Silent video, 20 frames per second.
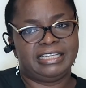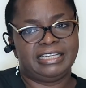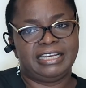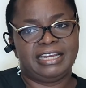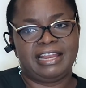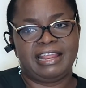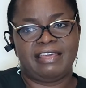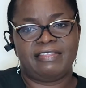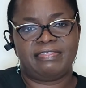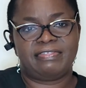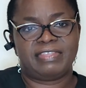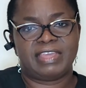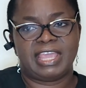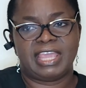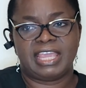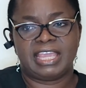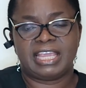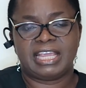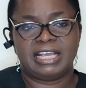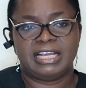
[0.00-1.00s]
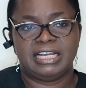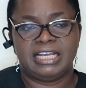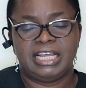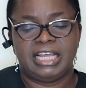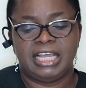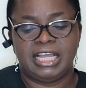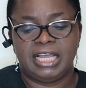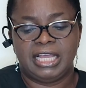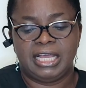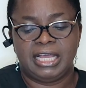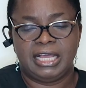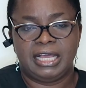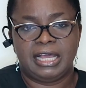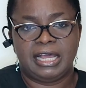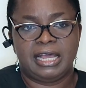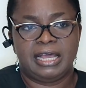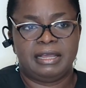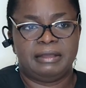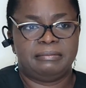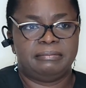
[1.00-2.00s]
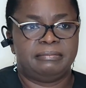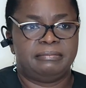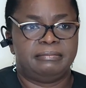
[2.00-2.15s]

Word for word: they think um,